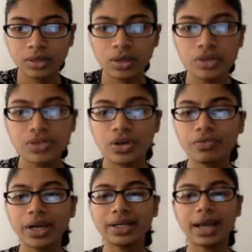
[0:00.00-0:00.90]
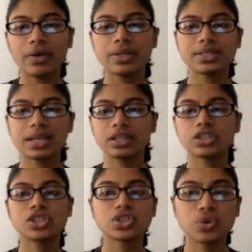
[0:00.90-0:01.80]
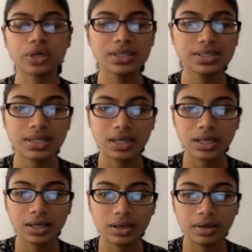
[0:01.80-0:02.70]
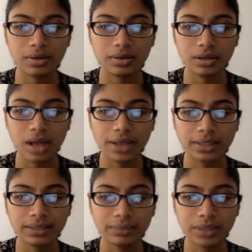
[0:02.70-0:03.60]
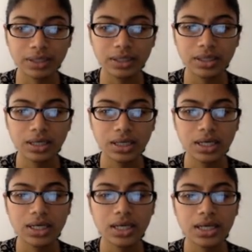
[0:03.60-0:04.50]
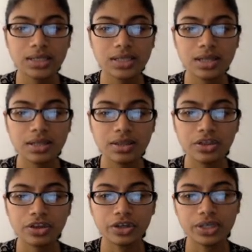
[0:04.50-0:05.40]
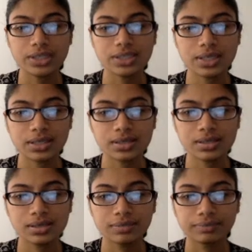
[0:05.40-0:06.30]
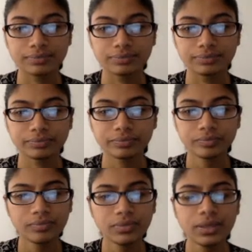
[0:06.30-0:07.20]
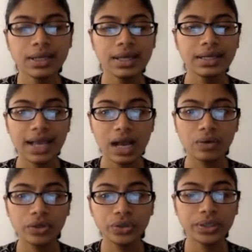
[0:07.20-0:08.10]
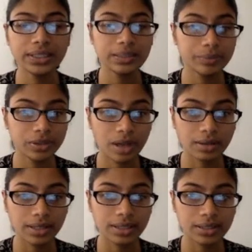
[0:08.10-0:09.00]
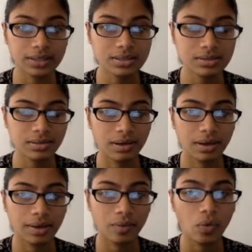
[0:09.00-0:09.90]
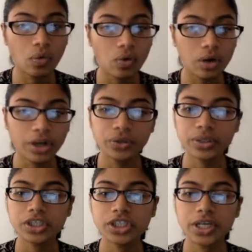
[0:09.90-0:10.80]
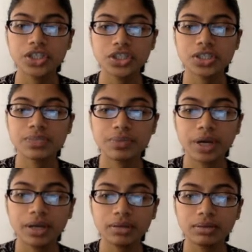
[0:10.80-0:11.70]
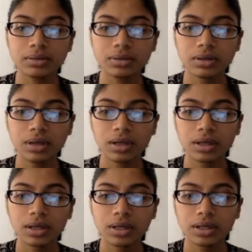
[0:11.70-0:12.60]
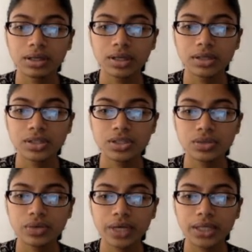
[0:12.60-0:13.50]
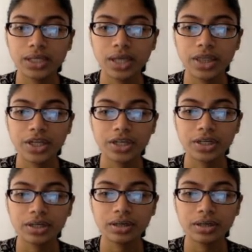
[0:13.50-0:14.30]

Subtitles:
So right now it's saying the shortest the line can be is 36. Now you can keep your line like this, or you can change your sprite to another